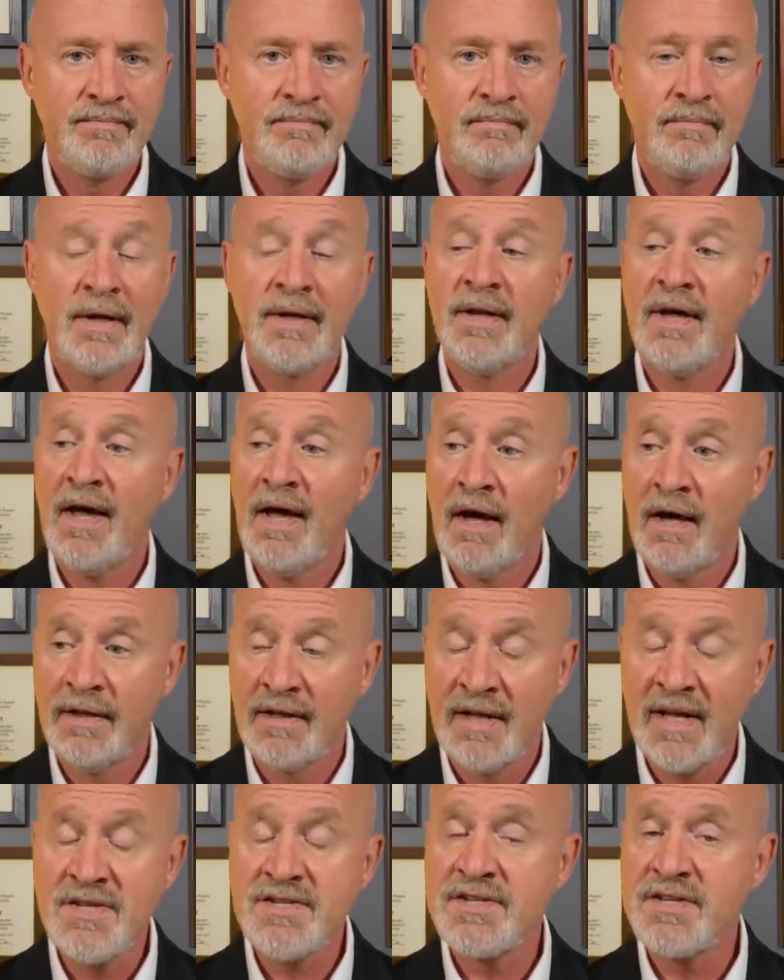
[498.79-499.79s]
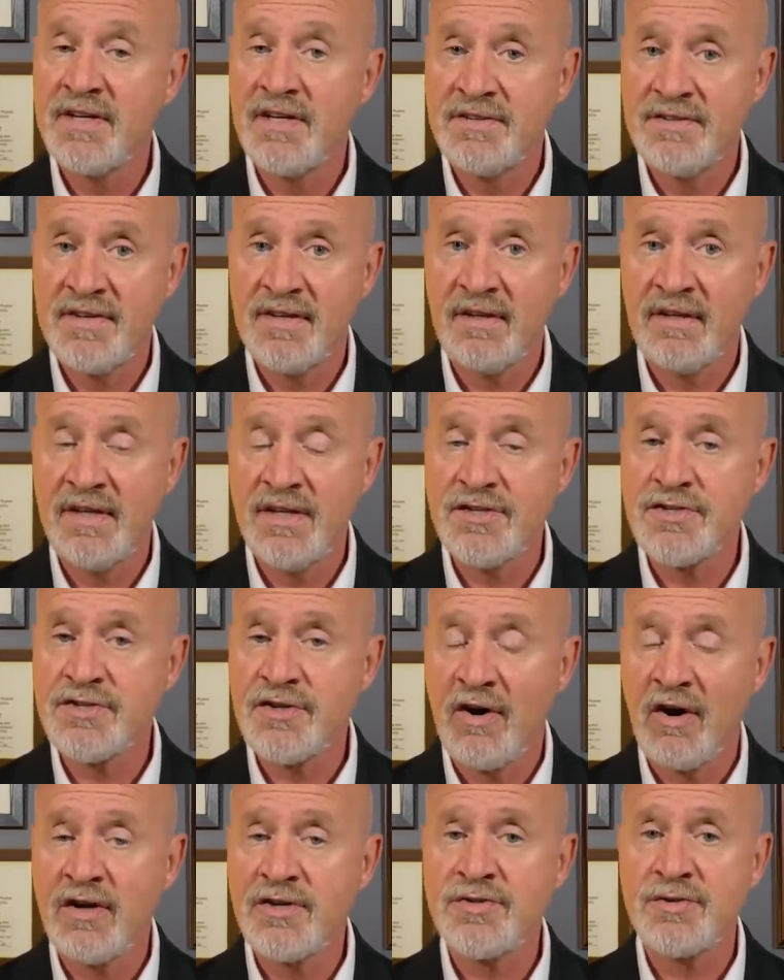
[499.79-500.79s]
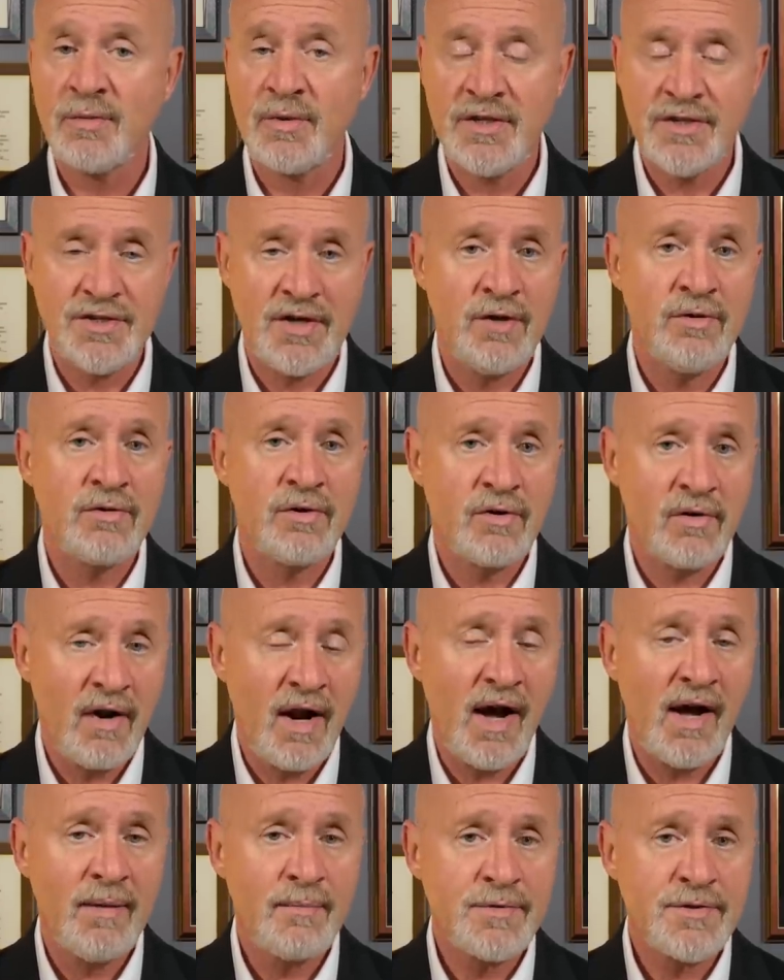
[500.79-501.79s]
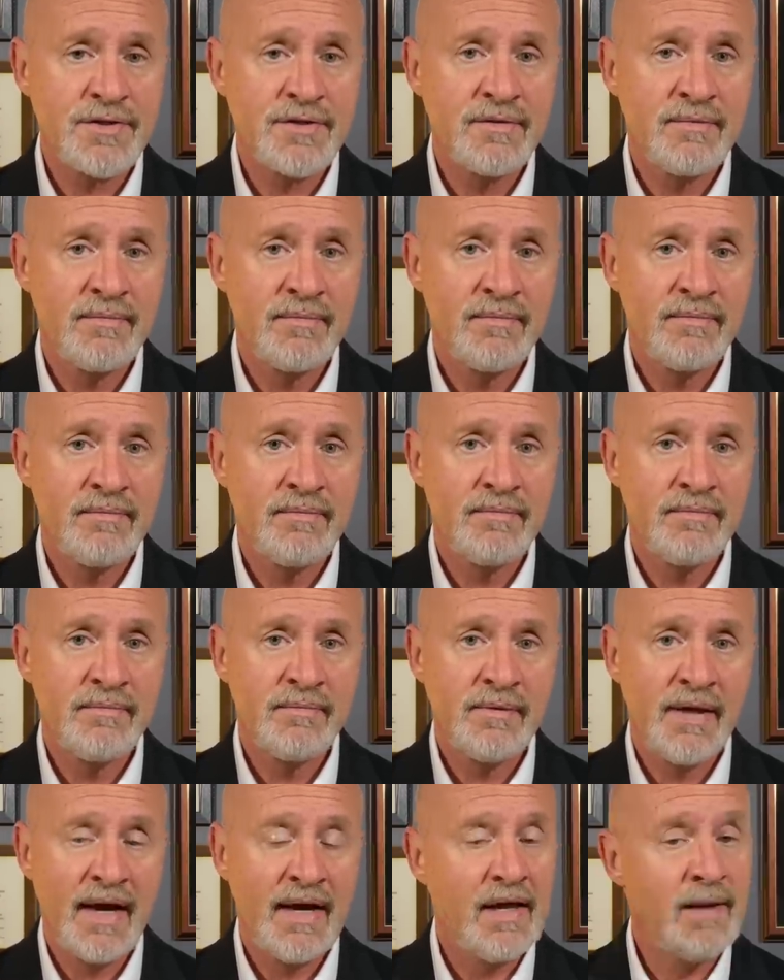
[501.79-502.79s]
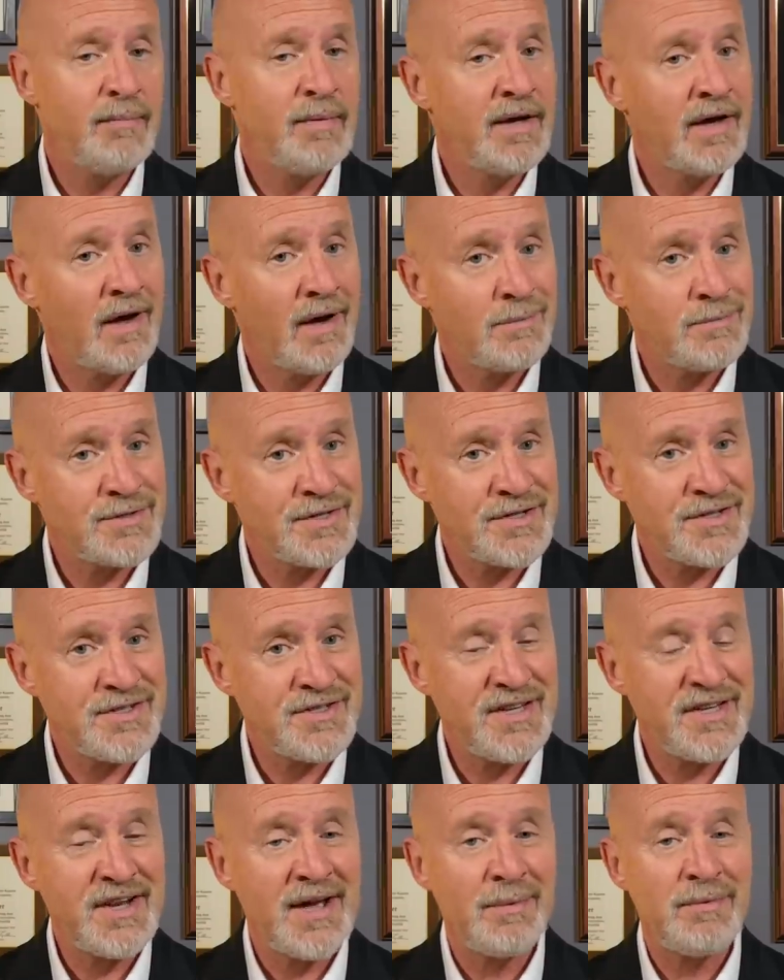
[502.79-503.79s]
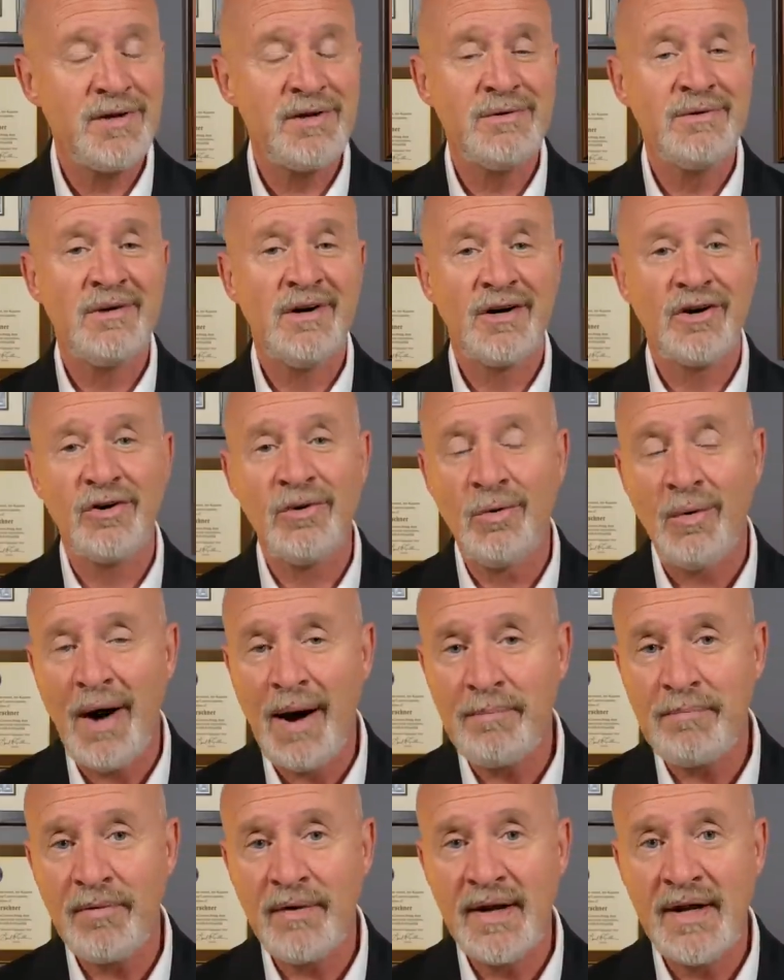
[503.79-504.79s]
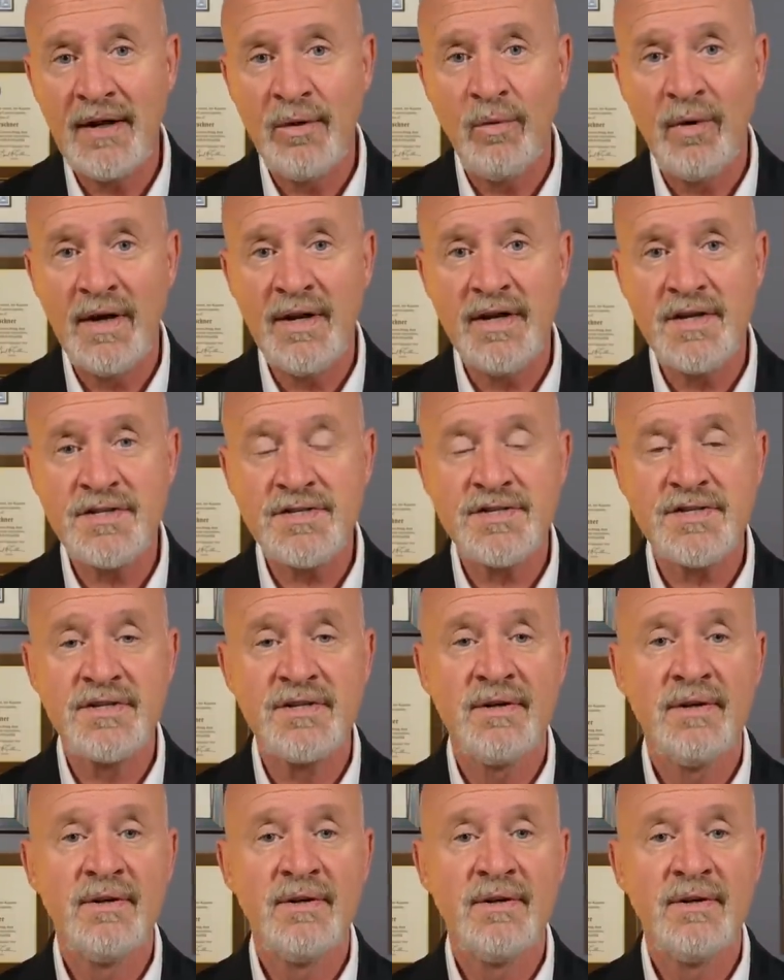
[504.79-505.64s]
But unless and until he's charged with his own crimes and he becomes a CW, a cooperating witness,